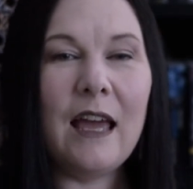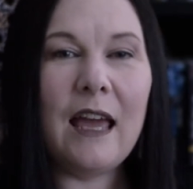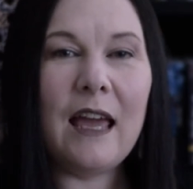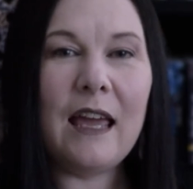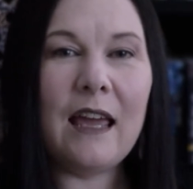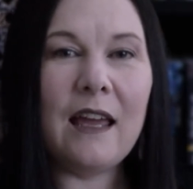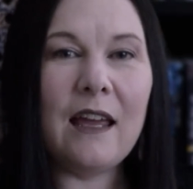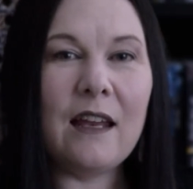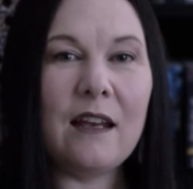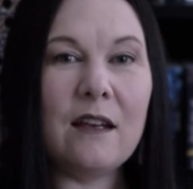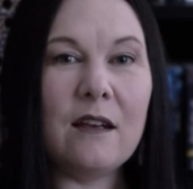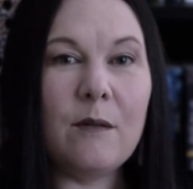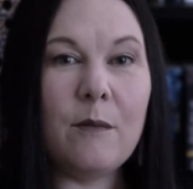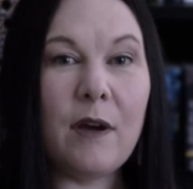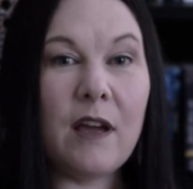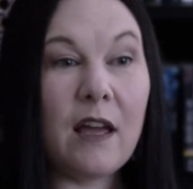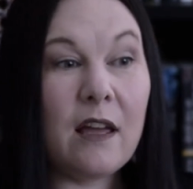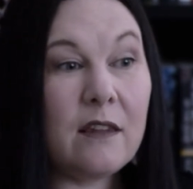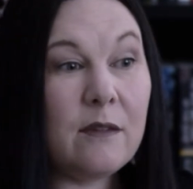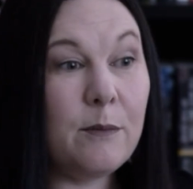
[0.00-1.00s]
And
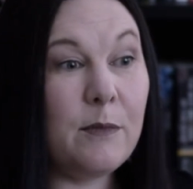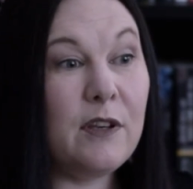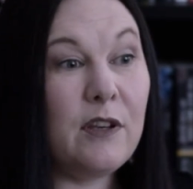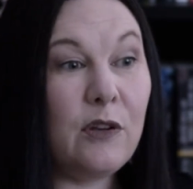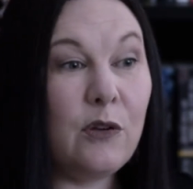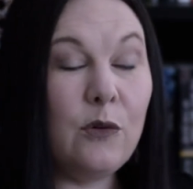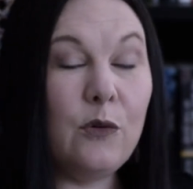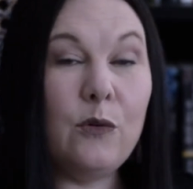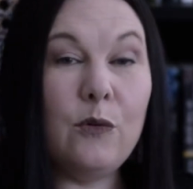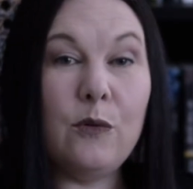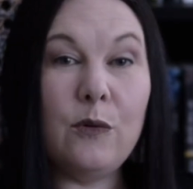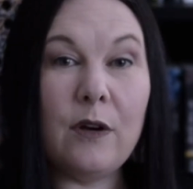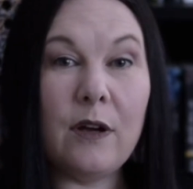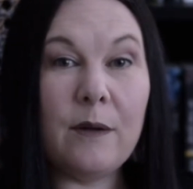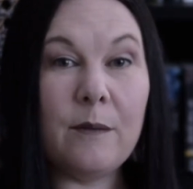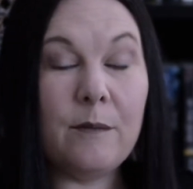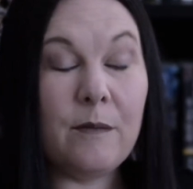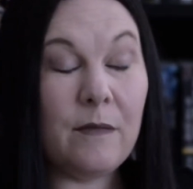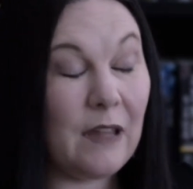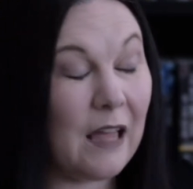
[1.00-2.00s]
my husband, who
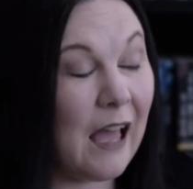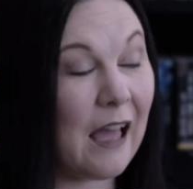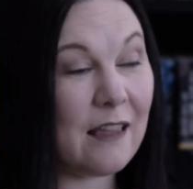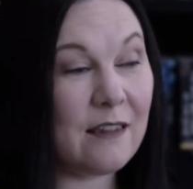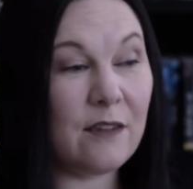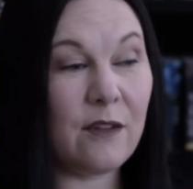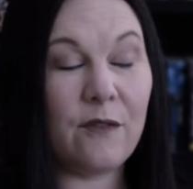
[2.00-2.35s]
has